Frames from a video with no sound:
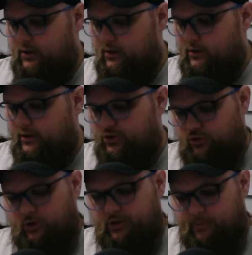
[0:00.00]
the
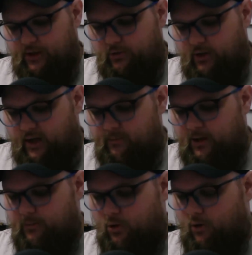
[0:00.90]
Y'shtola special came
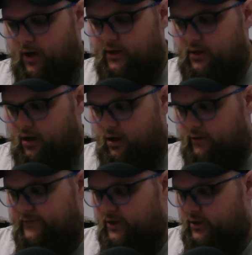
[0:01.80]
up quite
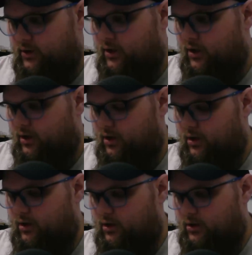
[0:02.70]
often.
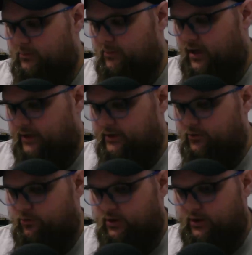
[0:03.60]
I
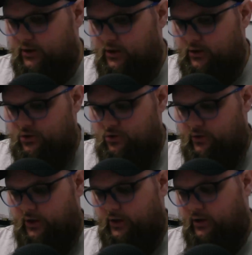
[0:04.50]
did really
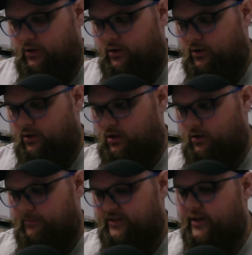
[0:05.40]
enjoy
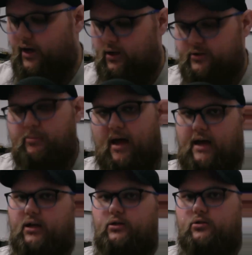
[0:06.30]
the Scions
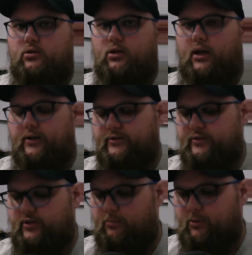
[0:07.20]
package as a
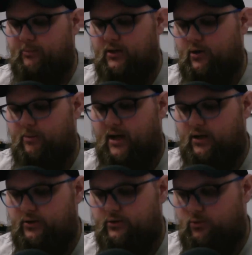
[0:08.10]
supplementary
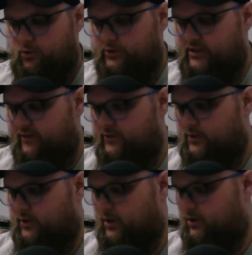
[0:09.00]
package to
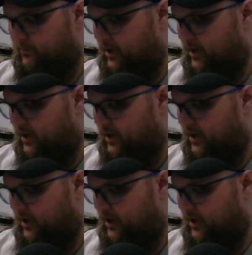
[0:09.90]
WoL7. I